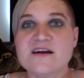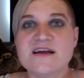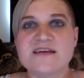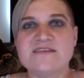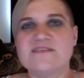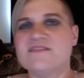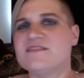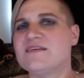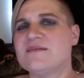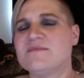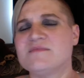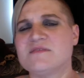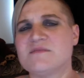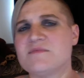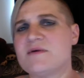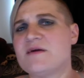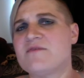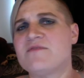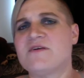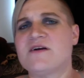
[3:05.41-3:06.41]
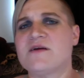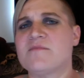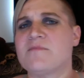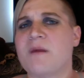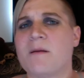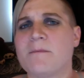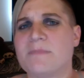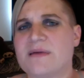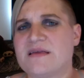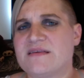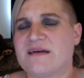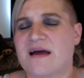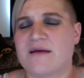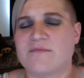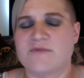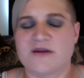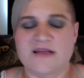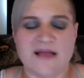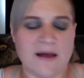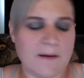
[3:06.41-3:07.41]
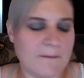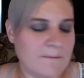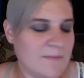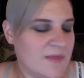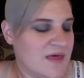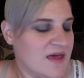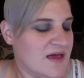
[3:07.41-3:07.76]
It just seems to be a very bumpy time right now.